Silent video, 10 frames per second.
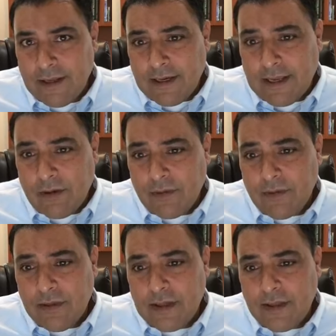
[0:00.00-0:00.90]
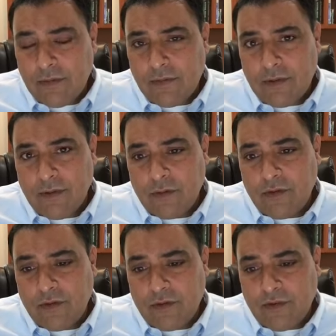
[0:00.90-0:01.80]
Now, the other key thing with frontal lobe
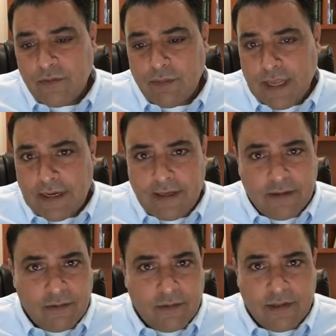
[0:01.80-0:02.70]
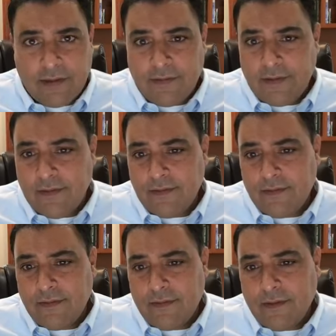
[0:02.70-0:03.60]
issues is just planning and organizing.
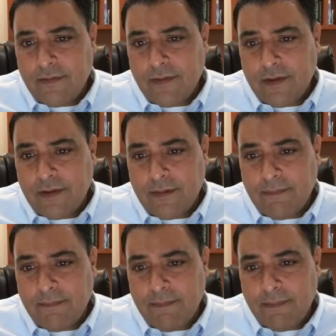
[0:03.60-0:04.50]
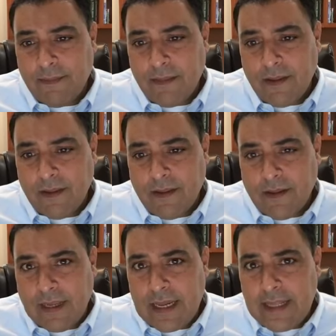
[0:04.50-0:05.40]
So
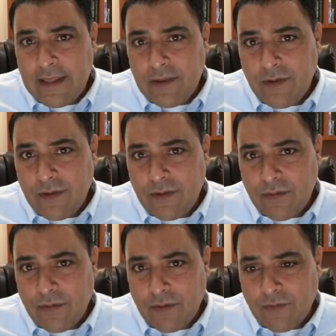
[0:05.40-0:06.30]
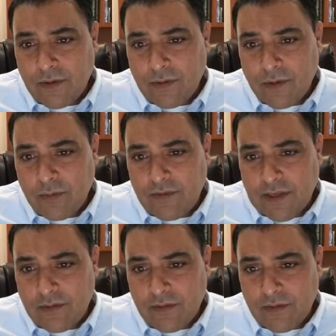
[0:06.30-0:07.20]
anything you can do if your frontal lobe is
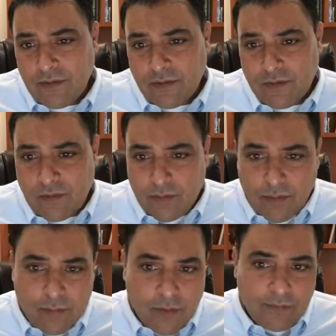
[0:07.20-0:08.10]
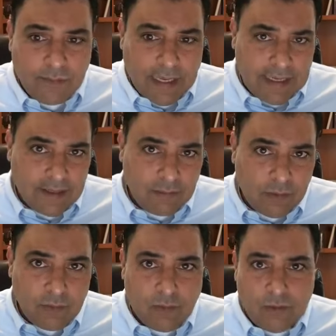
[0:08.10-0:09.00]
down to improve planning,
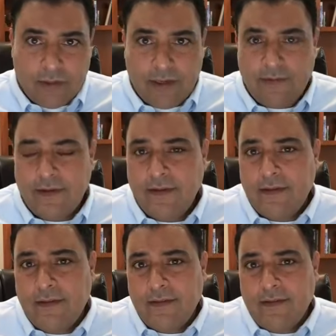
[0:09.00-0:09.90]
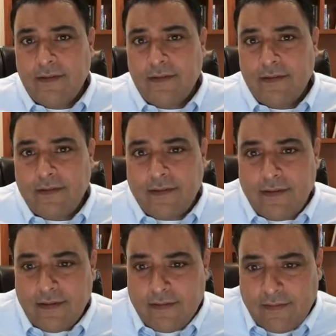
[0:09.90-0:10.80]
improve organizing is
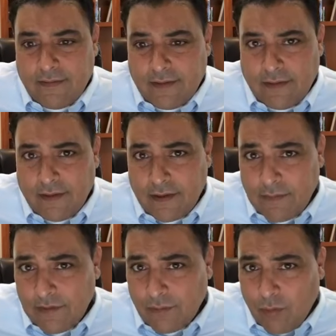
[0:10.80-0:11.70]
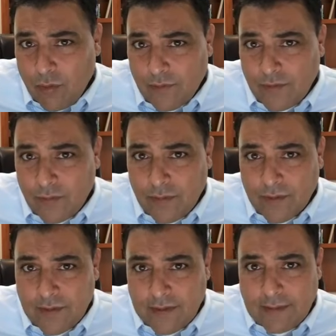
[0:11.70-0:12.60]
going to be supportive to
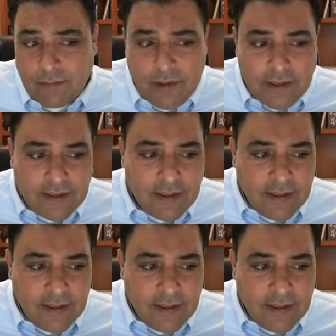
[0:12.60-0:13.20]
rehabilitate that brain.